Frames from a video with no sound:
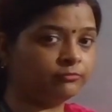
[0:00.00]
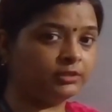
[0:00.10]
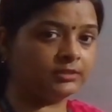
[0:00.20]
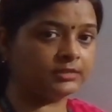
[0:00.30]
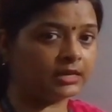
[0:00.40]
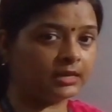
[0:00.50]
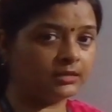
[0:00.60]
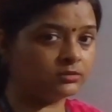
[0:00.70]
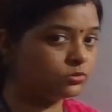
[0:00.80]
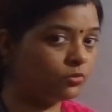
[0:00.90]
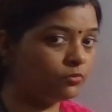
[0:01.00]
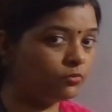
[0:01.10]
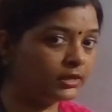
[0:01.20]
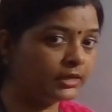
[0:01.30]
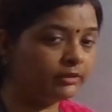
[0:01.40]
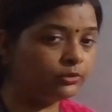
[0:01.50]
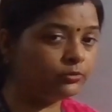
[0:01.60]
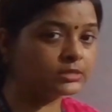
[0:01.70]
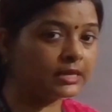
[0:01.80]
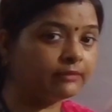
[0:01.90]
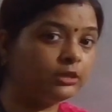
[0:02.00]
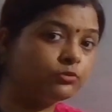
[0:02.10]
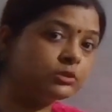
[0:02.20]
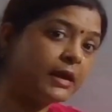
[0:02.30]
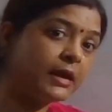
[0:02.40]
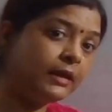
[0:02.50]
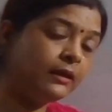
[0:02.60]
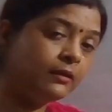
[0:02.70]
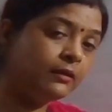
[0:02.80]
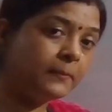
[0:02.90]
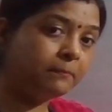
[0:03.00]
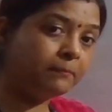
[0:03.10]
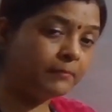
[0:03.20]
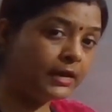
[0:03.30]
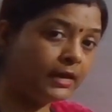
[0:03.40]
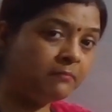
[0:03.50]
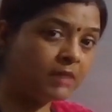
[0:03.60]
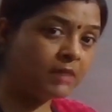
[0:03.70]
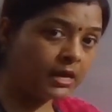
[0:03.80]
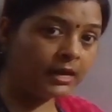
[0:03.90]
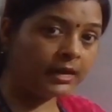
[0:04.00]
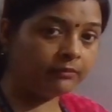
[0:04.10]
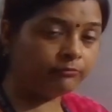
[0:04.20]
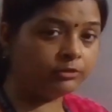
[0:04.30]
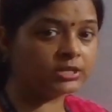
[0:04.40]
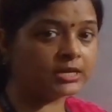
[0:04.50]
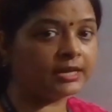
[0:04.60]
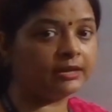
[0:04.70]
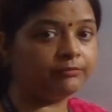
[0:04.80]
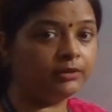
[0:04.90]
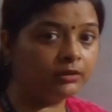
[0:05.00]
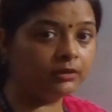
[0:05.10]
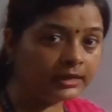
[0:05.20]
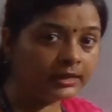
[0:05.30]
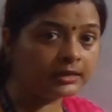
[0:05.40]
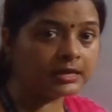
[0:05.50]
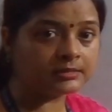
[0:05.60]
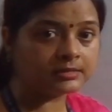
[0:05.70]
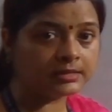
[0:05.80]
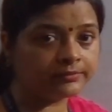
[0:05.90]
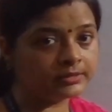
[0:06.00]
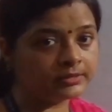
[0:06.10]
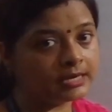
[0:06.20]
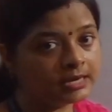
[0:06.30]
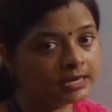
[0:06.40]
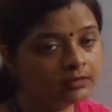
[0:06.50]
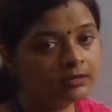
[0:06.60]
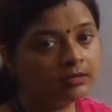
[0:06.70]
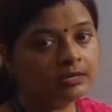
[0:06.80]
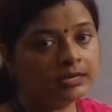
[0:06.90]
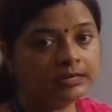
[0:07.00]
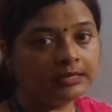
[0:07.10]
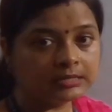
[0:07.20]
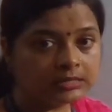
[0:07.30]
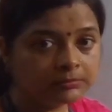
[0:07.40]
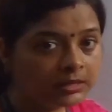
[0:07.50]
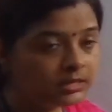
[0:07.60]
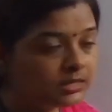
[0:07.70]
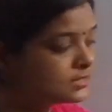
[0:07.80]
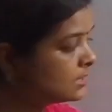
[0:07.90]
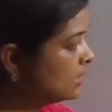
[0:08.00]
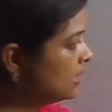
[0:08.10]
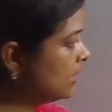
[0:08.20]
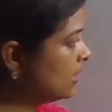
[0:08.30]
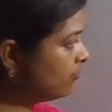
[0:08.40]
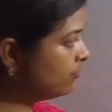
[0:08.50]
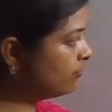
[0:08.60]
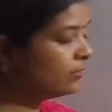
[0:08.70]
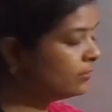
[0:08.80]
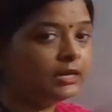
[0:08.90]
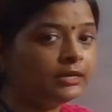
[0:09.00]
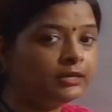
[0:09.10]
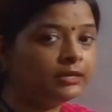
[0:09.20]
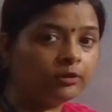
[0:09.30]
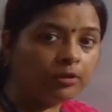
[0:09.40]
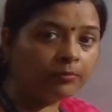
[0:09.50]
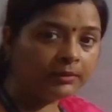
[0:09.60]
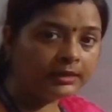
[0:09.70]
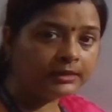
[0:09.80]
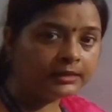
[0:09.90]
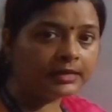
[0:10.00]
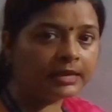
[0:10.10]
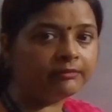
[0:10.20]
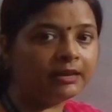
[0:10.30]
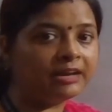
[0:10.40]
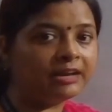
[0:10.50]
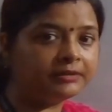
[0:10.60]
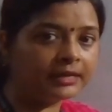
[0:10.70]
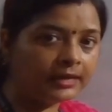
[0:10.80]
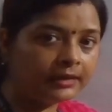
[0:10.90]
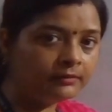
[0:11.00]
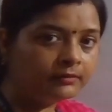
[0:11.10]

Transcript: seconds. So what I will use? I will use my mind, which I have learned in class 7, that in decimals, if in denominator I will have 10,